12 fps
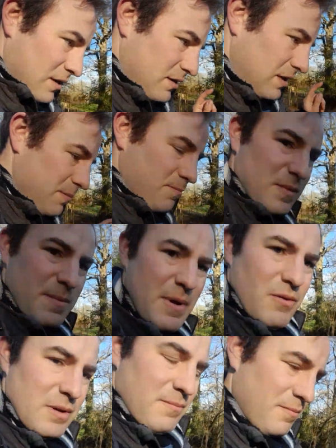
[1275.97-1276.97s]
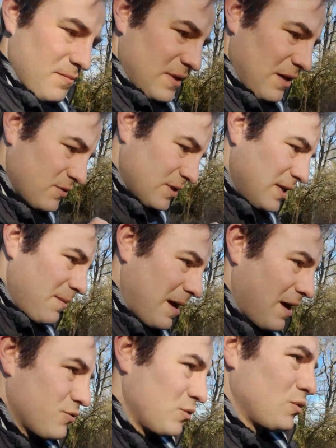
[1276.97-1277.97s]
the building, there was a summer
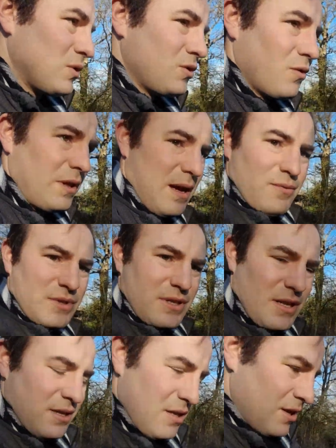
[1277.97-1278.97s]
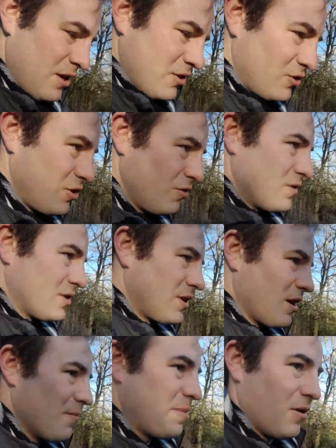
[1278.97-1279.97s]
house which we saw, that was the Tudor
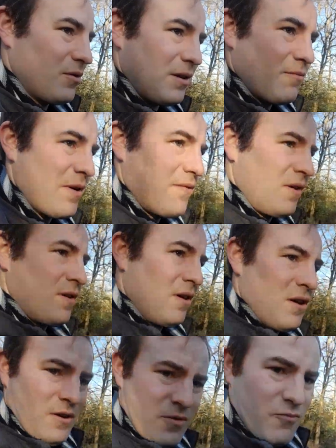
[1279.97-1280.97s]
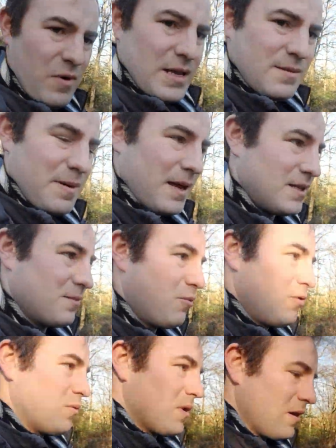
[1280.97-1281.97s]
style building with red painted
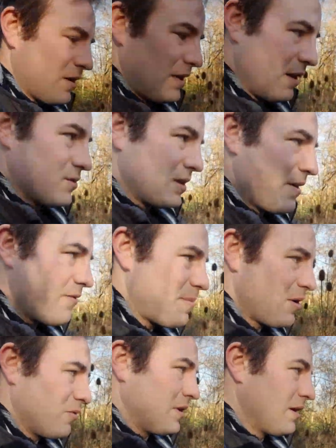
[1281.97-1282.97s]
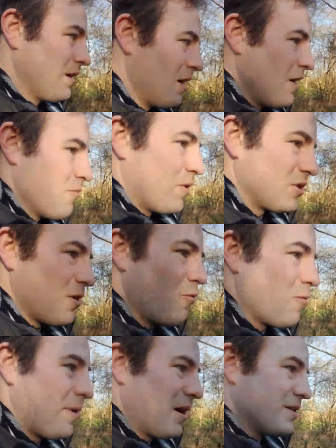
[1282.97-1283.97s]
woodwork. There was another building which I
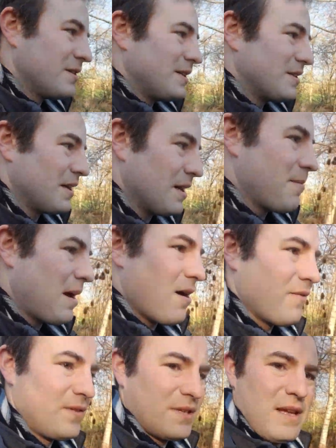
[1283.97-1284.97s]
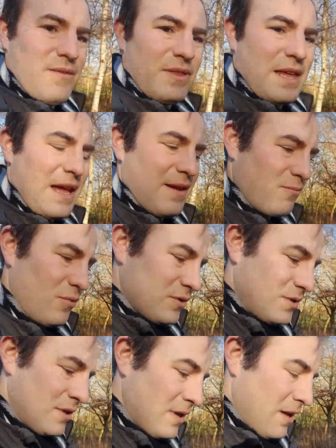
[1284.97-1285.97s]
walked past and didn't say anything about. I've discovered that
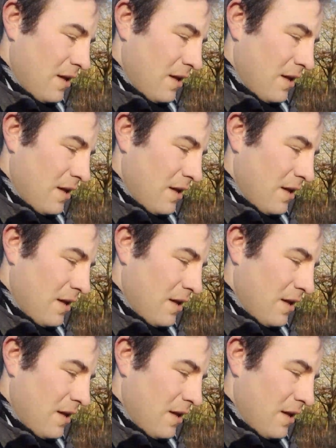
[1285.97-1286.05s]
was